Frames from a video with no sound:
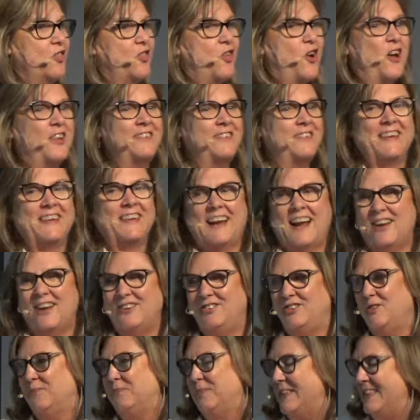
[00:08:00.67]
thoughts that I
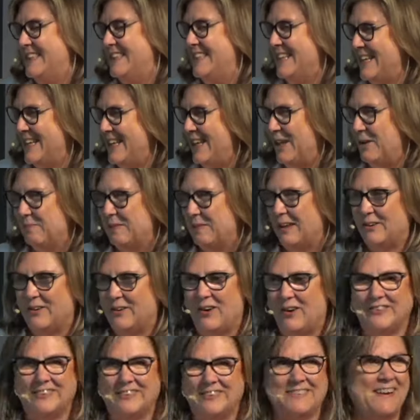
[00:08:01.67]
should be thinking about
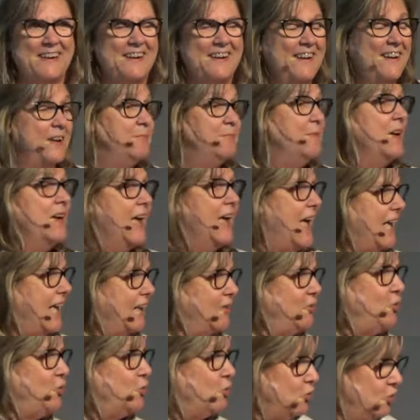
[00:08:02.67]
all the time,
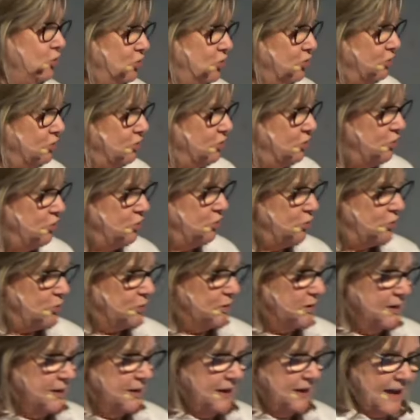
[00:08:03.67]
and you should
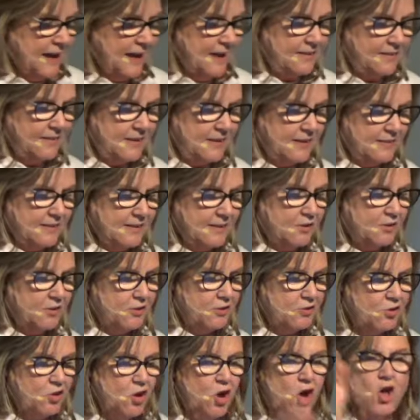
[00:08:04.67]
too. And yet
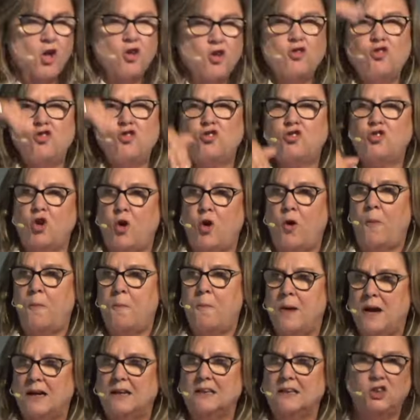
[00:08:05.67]
there's so
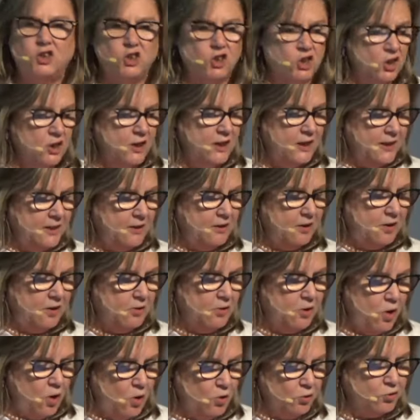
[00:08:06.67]
much in our
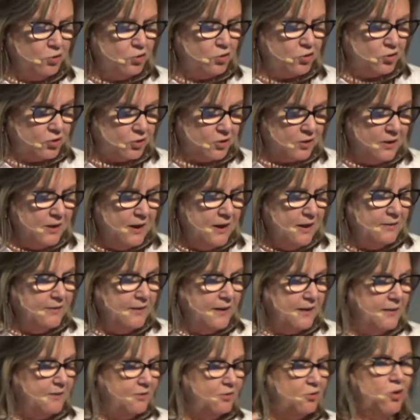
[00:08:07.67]
culture
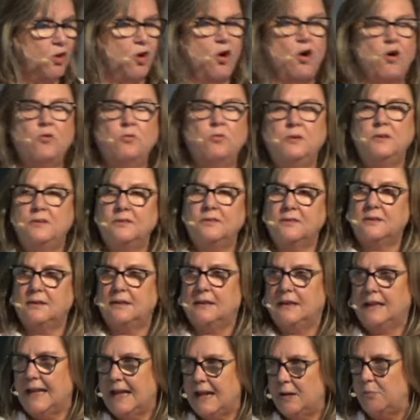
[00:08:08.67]
that is always
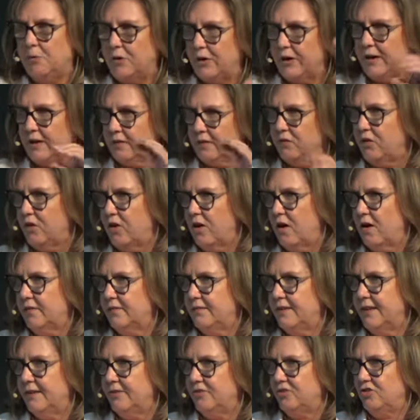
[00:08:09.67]
clamoring for our
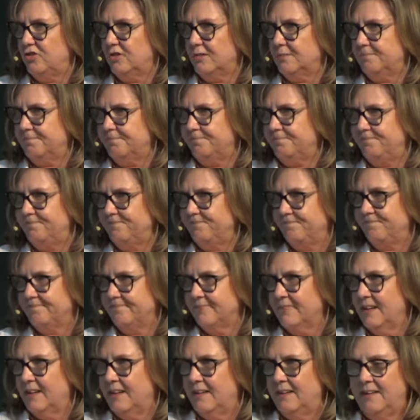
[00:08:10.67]
attention.
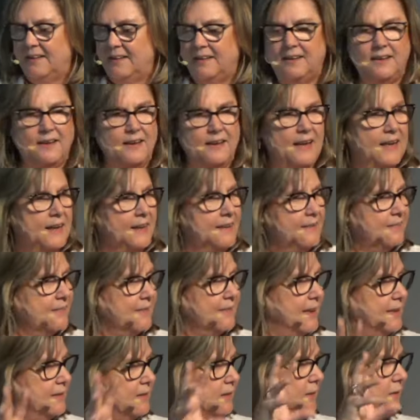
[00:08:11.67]
And
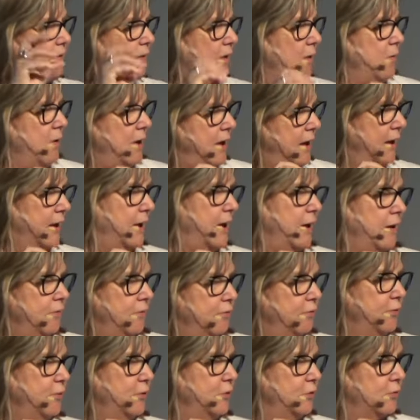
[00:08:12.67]
it's like the low-hanging
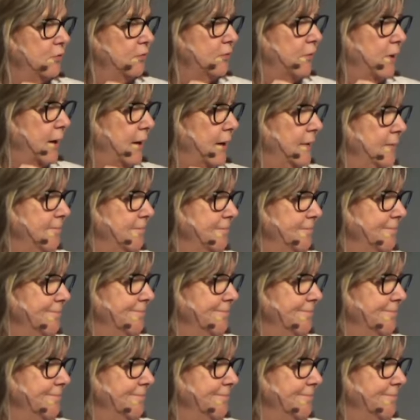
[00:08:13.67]
fruit, right?